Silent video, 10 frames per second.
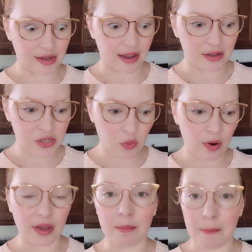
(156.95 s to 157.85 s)
I also
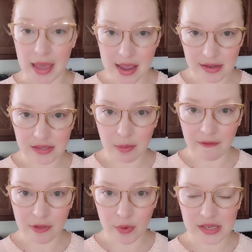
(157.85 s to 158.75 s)
wanna make some of
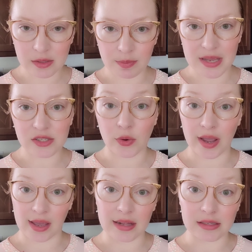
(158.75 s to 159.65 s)
the recipes so I
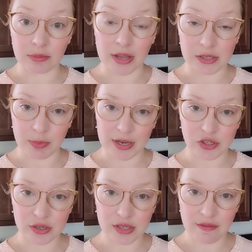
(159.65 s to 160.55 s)
can get some nice
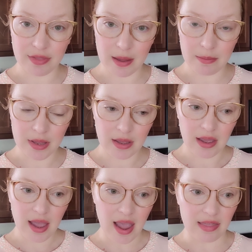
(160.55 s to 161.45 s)
pictures of them
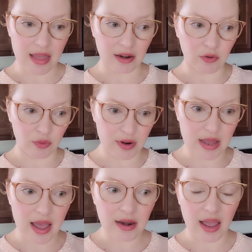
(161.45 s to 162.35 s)
and then
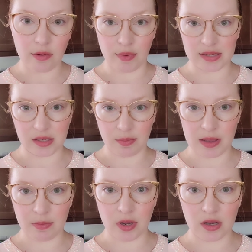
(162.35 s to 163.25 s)
create a recipe
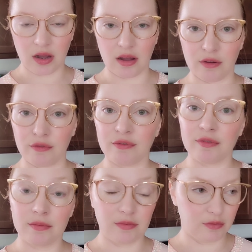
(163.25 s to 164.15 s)
book of
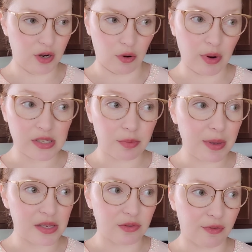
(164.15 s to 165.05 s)
you know
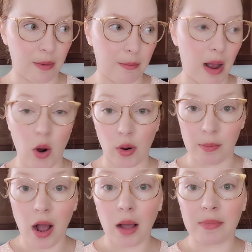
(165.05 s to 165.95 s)
recipes from our
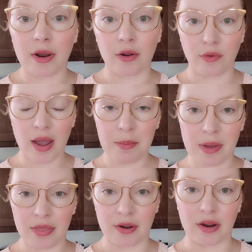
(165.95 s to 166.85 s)
mom and our
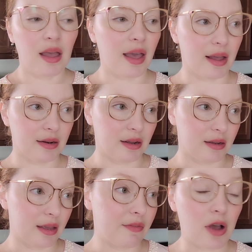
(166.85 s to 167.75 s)
grandmother and uh,
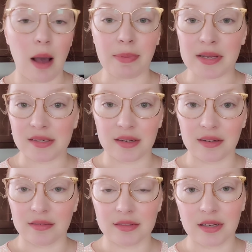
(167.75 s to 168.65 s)
give a copy to,
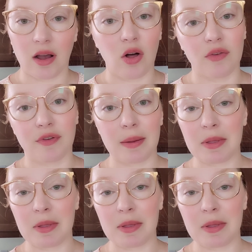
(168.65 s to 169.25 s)
to all the family